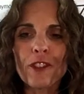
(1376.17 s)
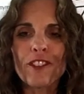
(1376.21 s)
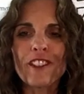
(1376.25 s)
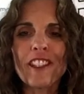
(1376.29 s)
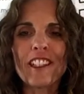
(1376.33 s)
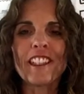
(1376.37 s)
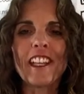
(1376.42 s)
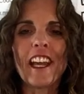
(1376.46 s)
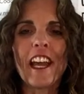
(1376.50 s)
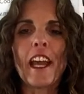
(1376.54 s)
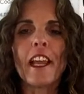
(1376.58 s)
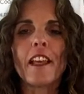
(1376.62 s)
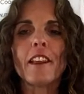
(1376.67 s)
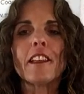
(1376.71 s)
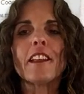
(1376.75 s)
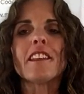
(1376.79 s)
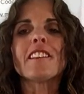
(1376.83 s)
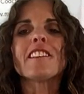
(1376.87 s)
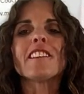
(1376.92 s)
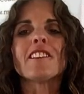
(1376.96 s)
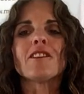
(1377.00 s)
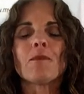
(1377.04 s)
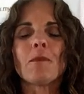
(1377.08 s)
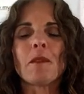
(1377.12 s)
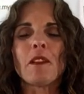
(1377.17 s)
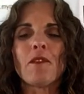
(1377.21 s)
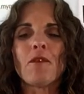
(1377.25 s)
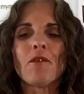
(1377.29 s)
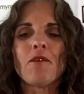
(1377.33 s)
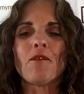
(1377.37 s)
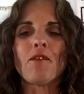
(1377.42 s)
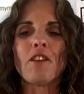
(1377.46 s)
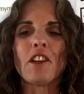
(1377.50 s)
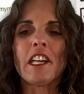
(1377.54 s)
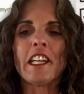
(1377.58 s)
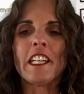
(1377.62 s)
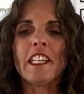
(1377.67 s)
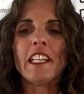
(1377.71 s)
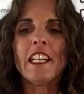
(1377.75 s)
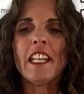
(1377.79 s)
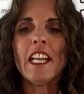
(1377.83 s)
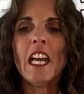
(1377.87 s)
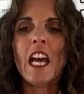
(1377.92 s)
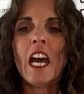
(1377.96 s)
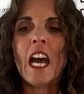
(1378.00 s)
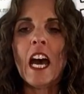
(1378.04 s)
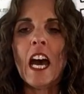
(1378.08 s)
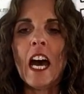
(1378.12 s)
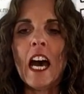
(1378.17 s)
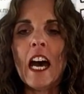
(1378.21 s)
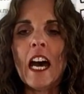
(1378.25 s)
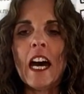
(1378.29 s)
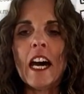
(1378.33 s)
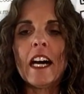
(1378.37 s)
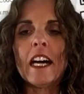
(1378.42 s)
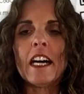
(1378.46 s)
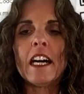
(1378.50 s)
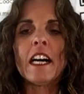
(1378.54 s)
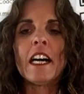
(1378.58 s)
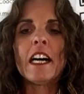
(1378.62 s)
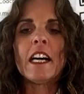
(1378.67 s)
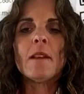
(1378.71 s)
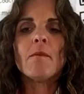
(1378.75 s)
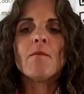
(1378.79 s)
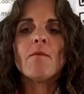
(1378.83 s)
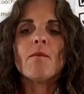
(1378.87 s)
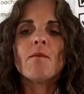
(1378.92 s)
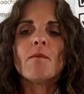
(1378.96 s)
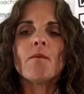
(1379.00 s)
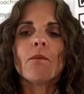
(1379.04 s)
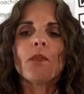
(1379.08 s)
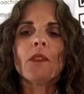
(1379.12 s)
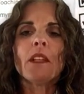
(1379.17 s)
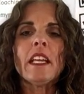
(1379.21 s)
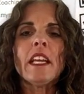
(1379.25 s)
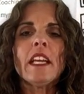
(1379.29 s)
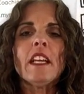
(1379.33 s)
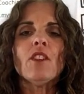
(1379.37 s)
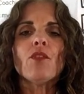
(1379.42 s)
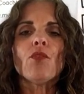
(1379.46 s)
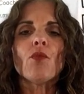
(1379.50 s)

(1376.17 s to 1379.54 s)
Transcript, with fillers: today. This has been fun. Uh, please